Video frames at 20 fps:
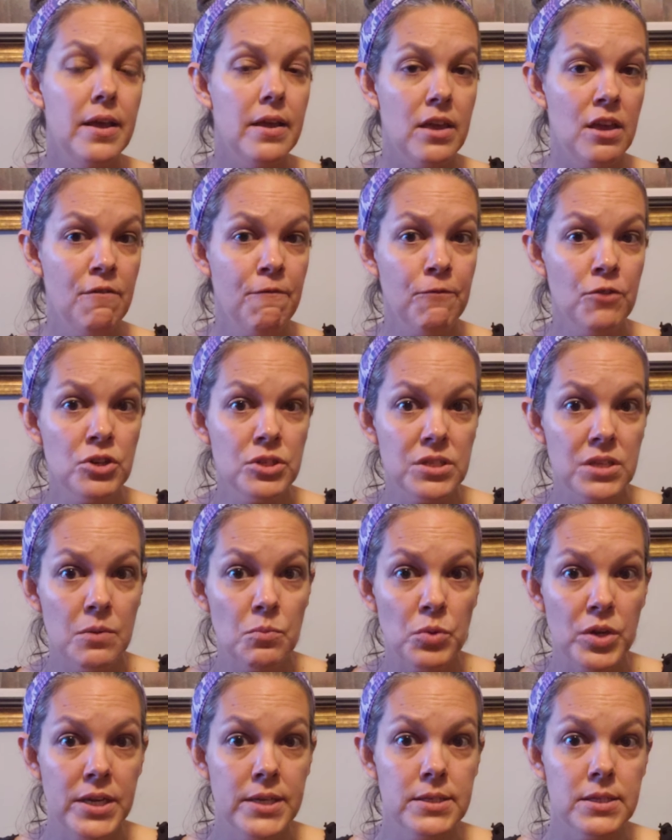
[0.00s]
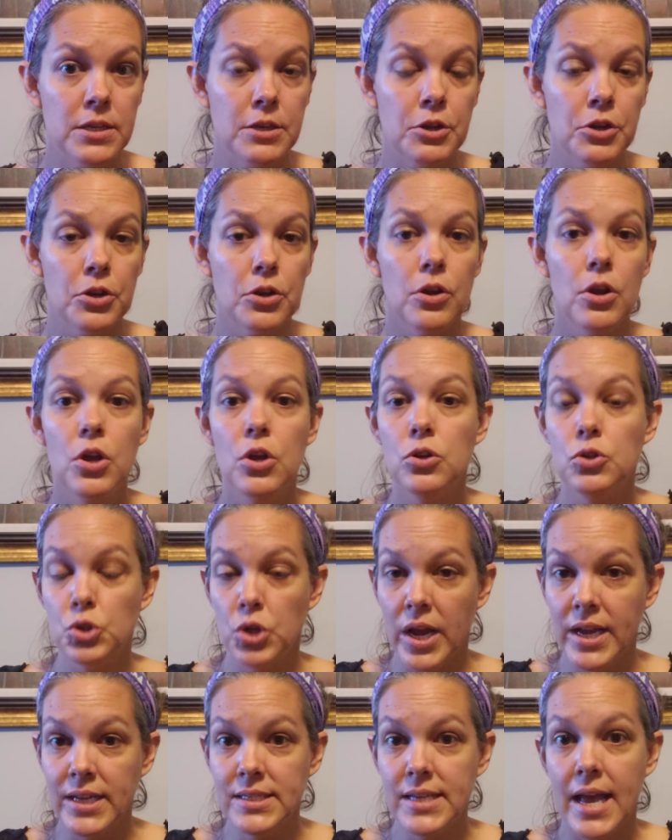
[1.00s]
if for some reason you're
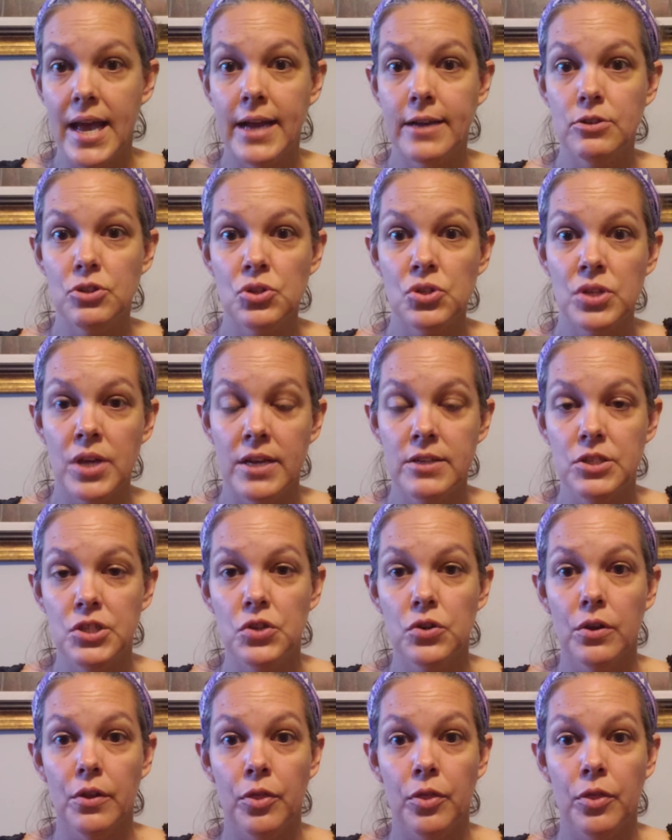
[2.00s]
trying to exercise your